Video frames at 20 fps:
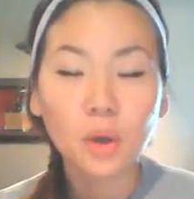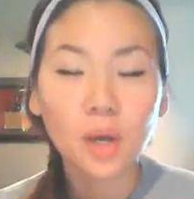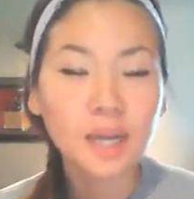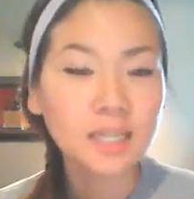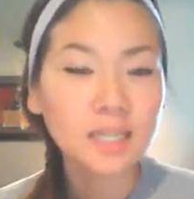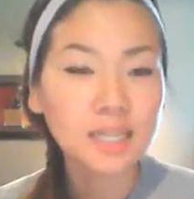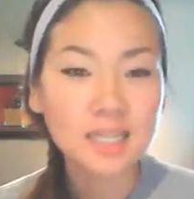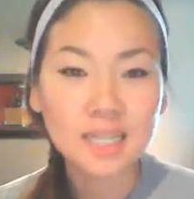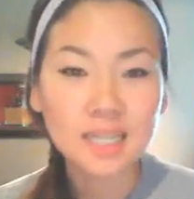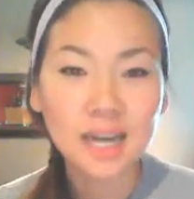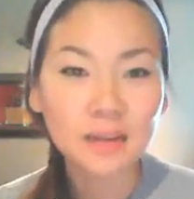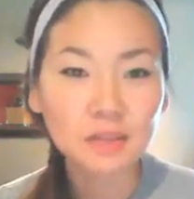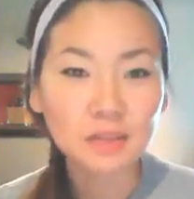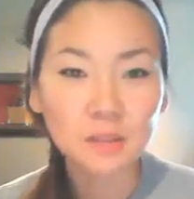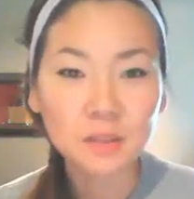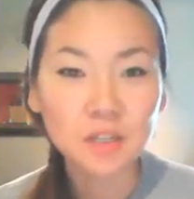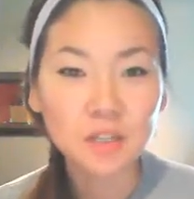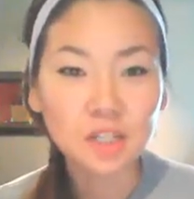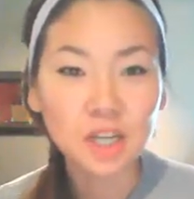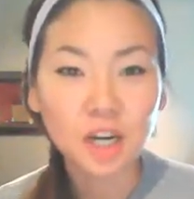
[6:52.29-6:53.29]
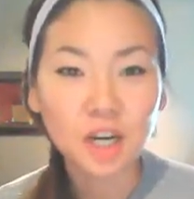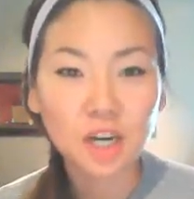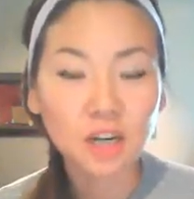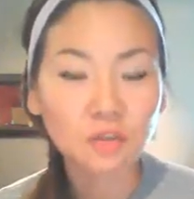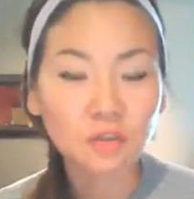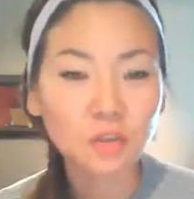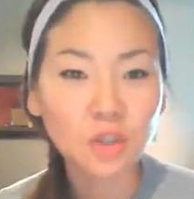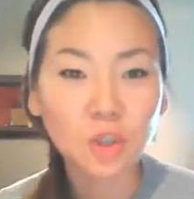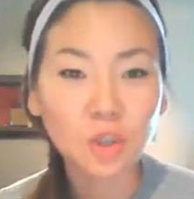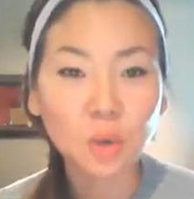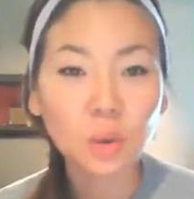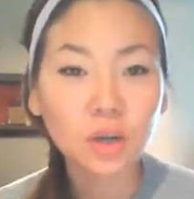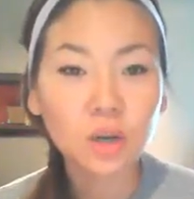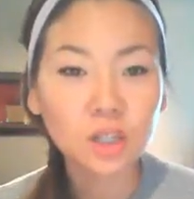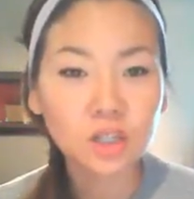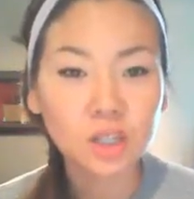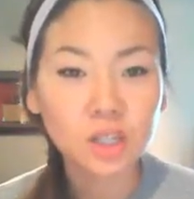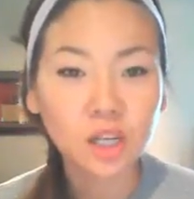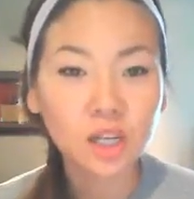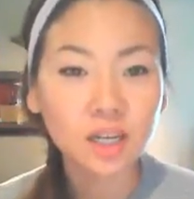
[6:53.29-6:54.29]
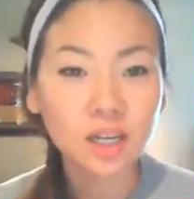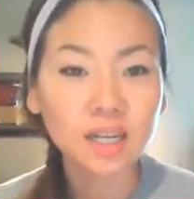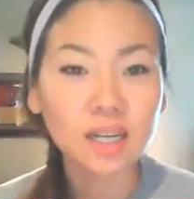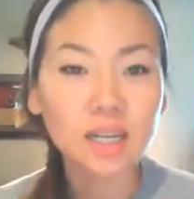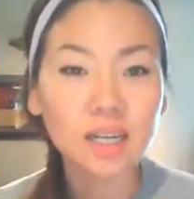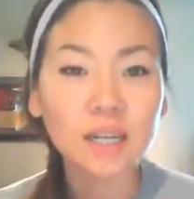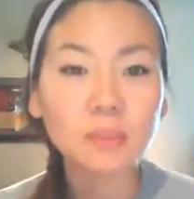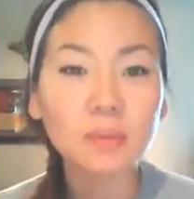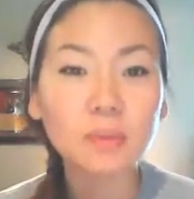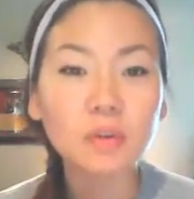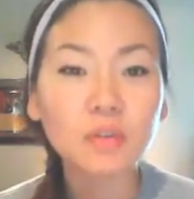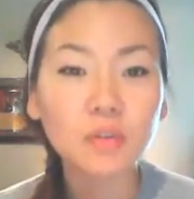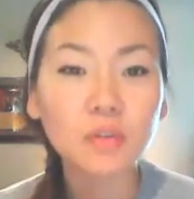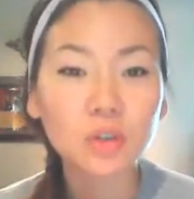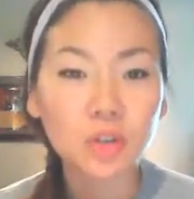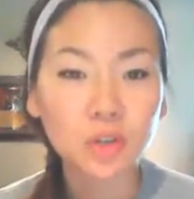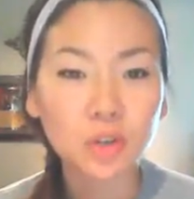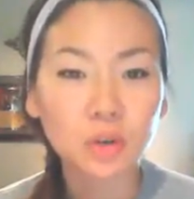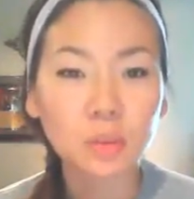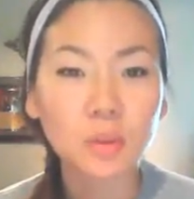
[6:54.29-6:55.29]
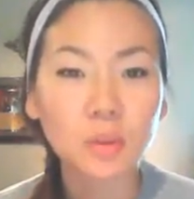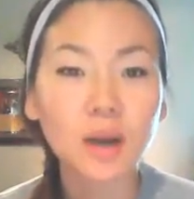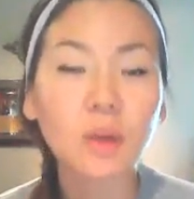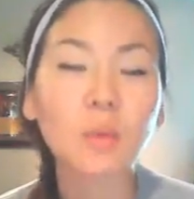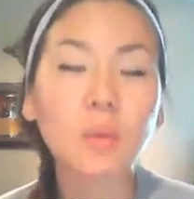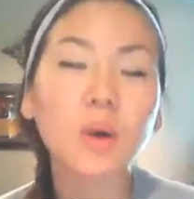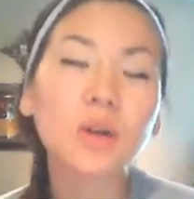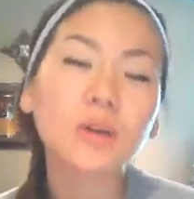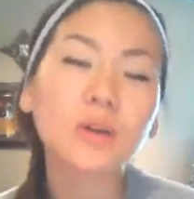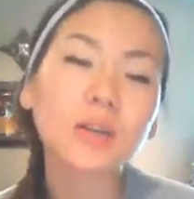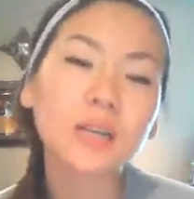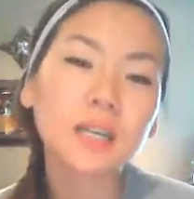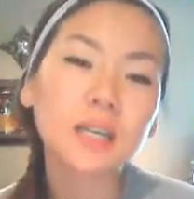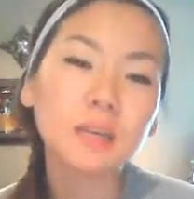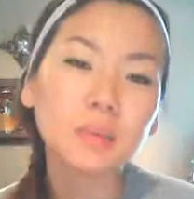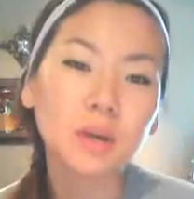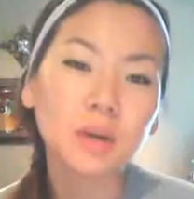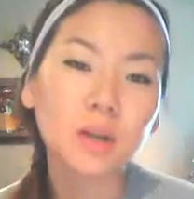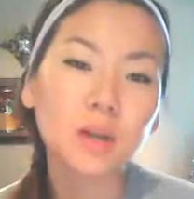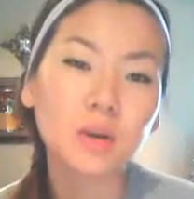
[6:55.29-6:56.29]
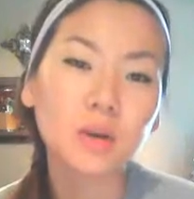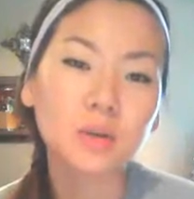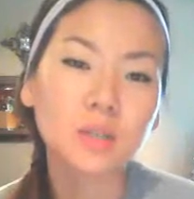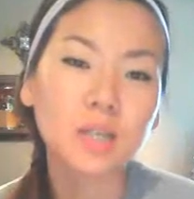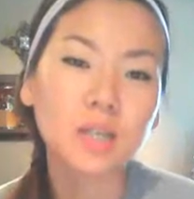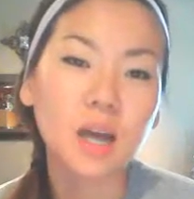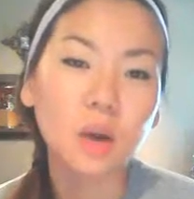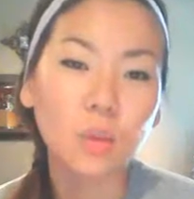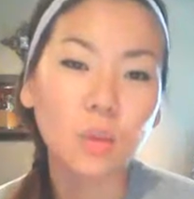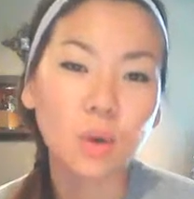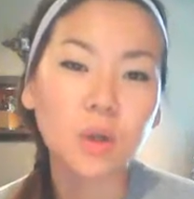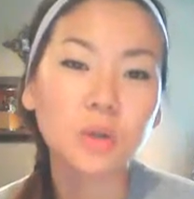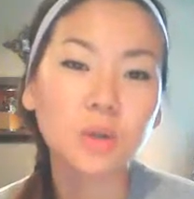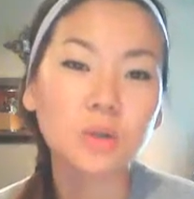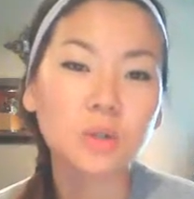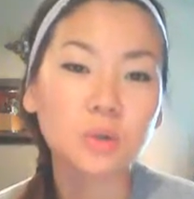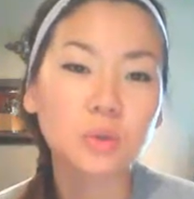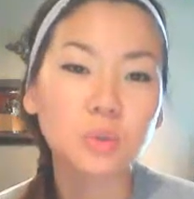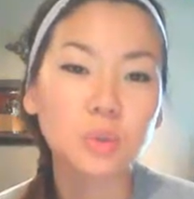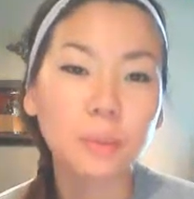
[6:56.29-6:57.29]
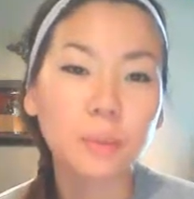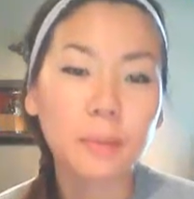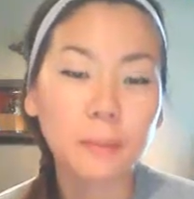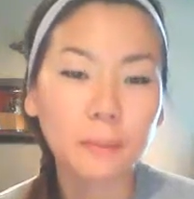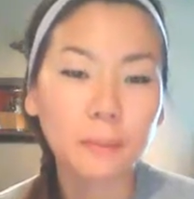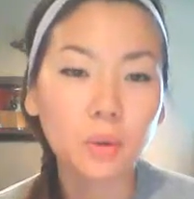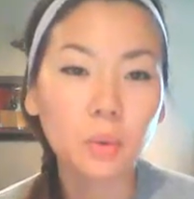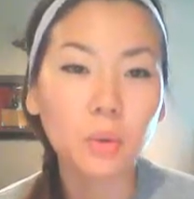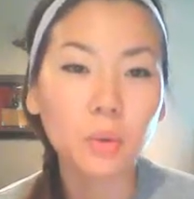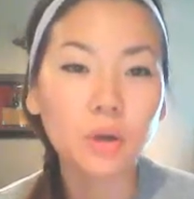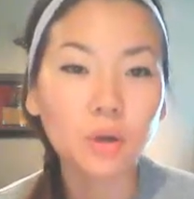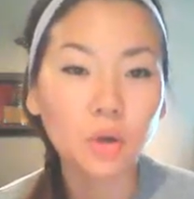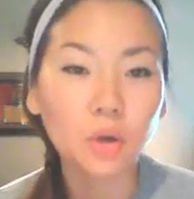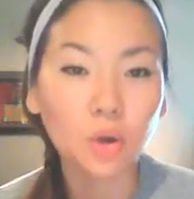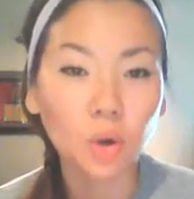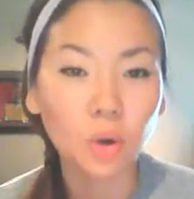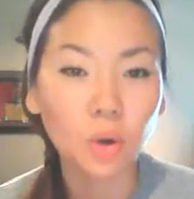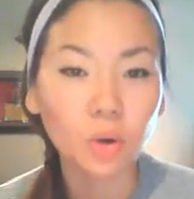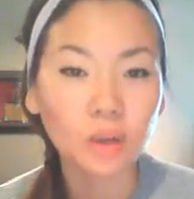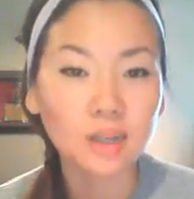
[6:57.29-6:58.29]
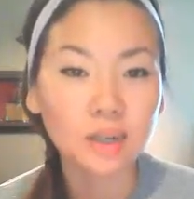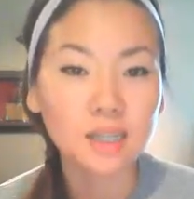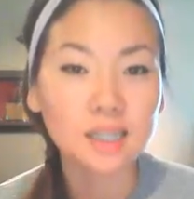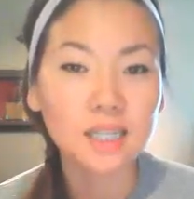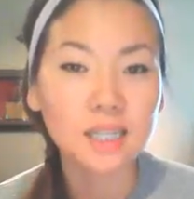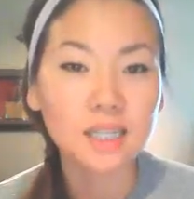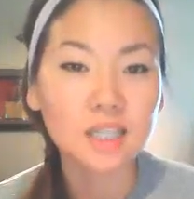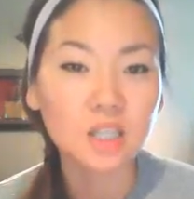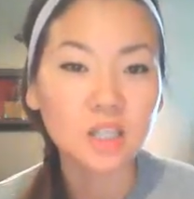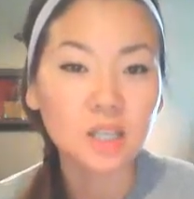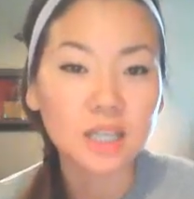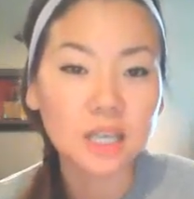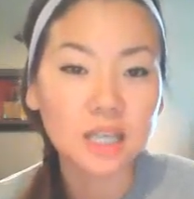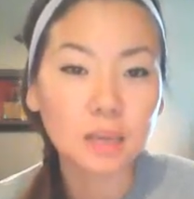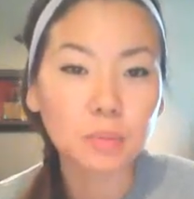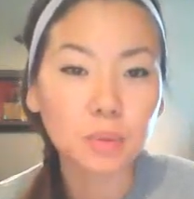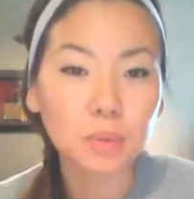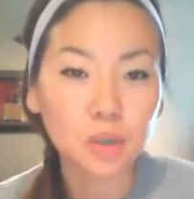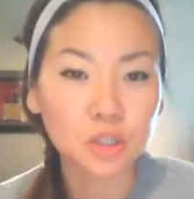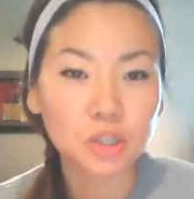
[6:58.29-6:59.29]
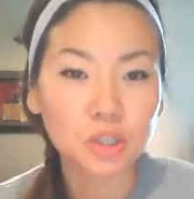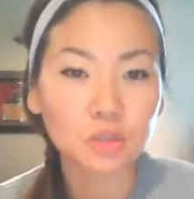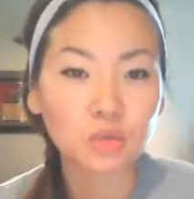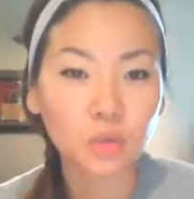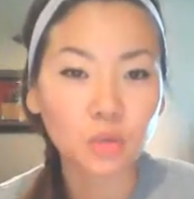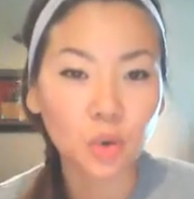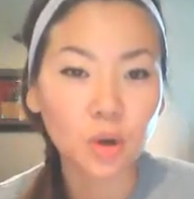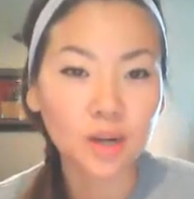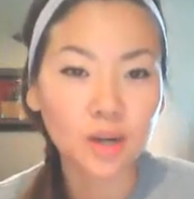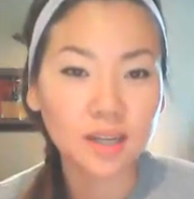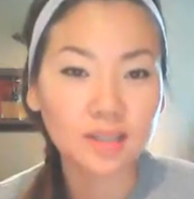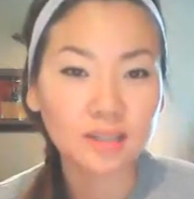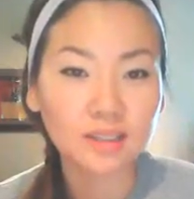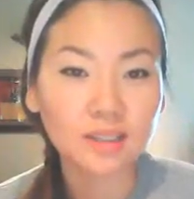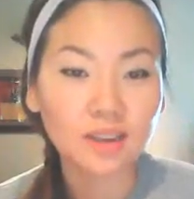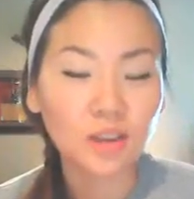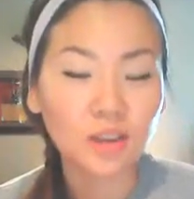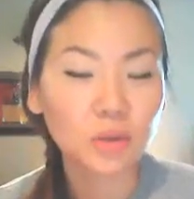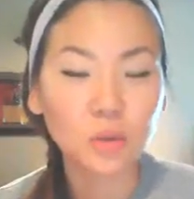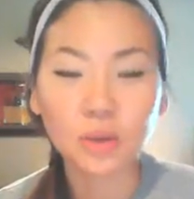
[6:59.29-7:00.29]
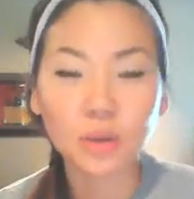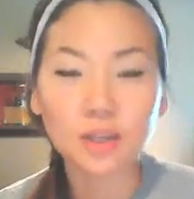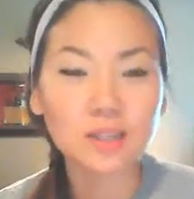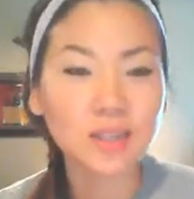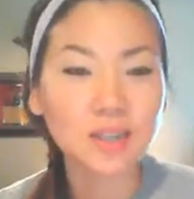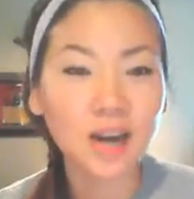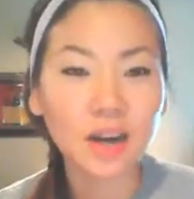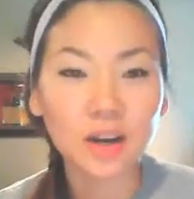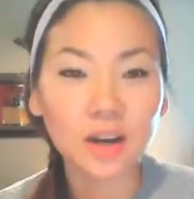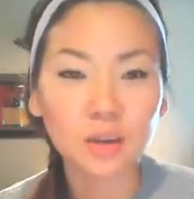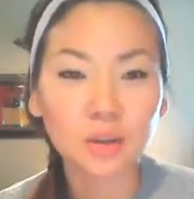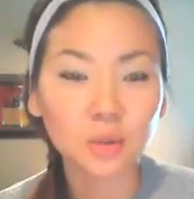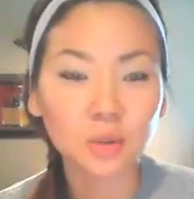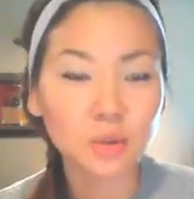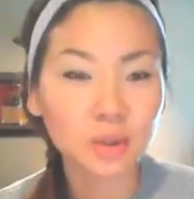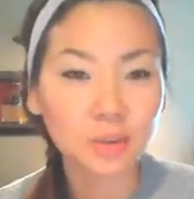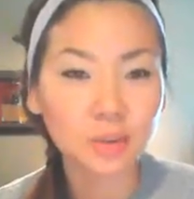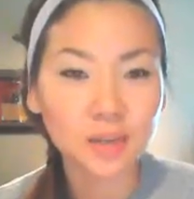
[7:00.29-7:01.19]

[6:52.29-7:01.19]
It doesn't have to be shared if you don't want to share it. It can be for you, but I want you to keep it close. I want you to remember what your goal is and to keep pushing for it through the entire 3